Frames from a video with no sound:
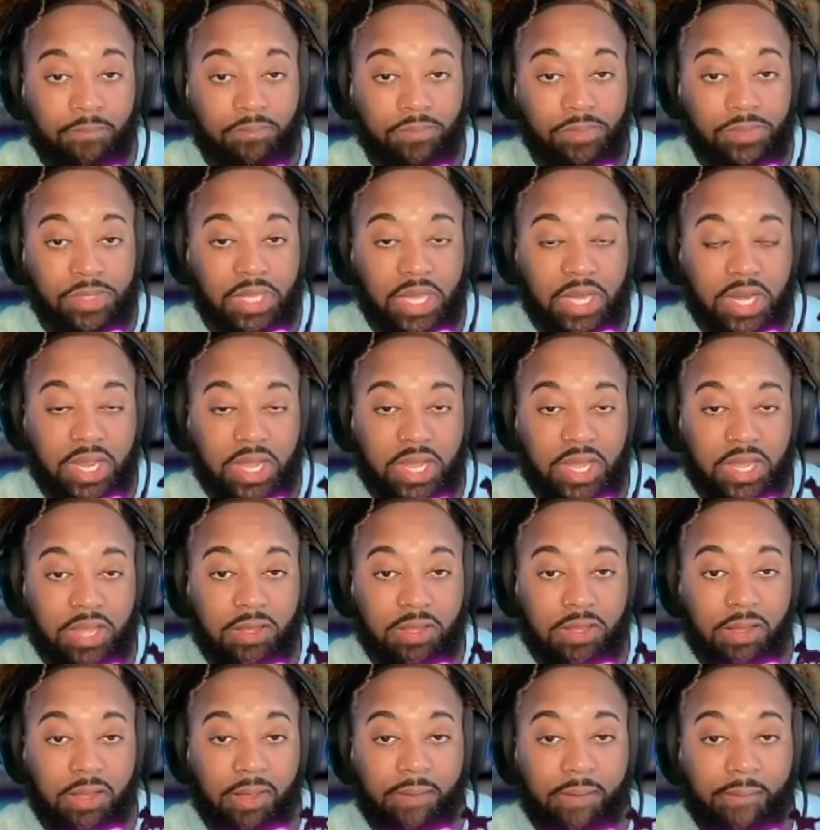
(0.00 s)
Ta-da!
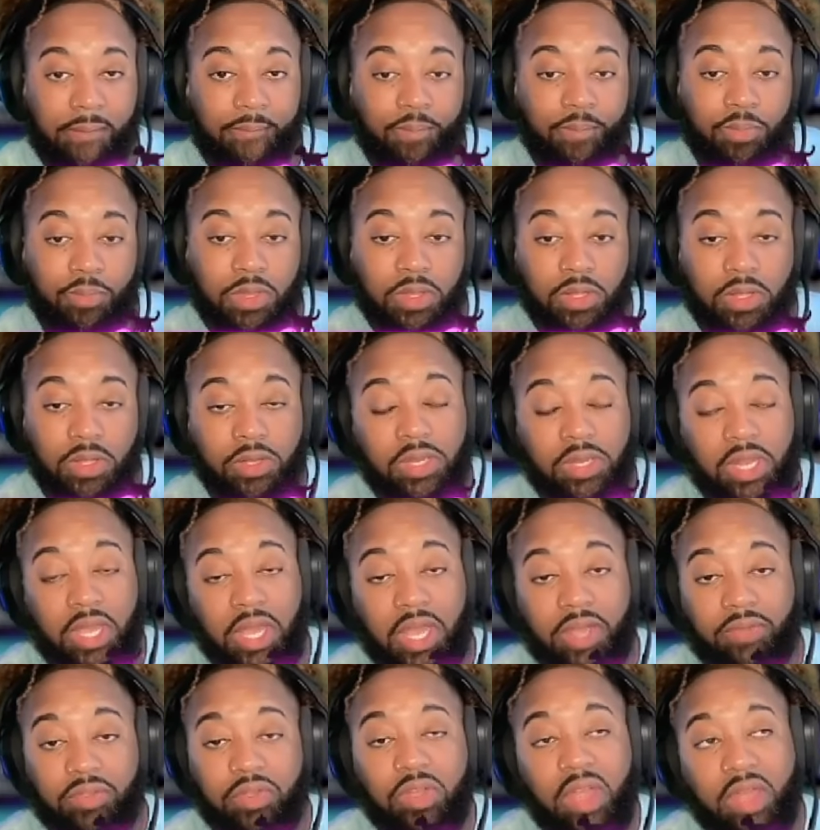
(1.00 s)
Now,
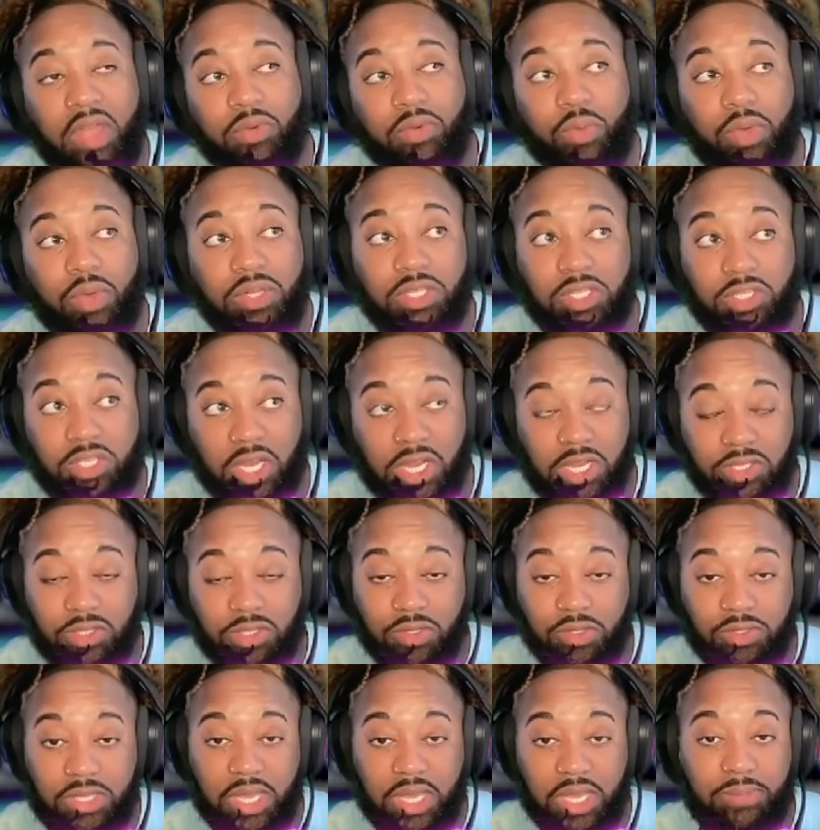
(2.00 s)
if you ever wanted to change
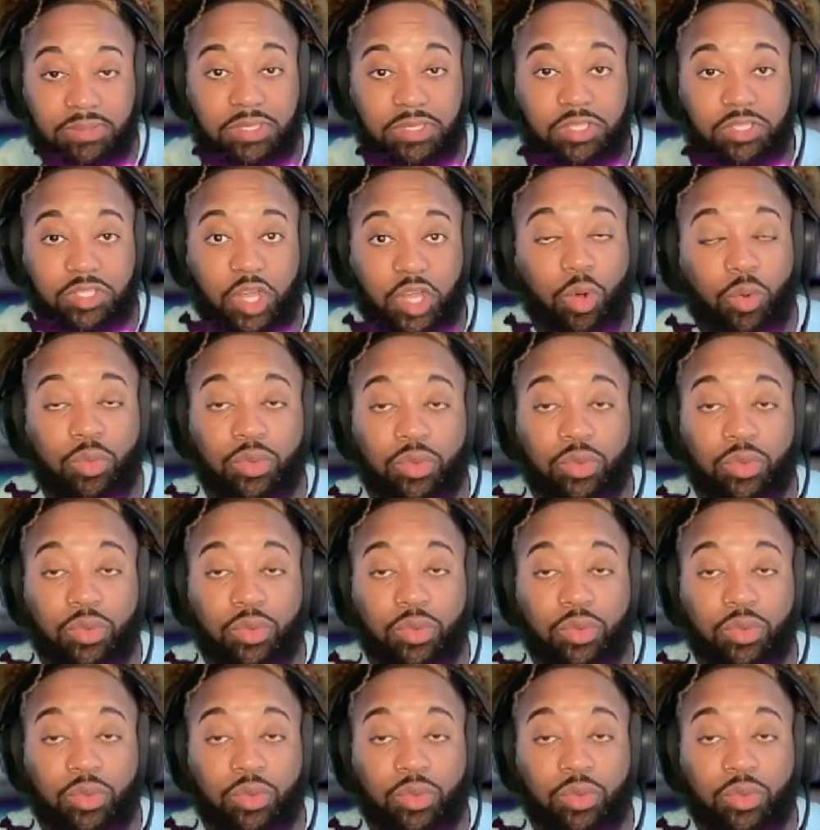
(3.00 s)
those steps, do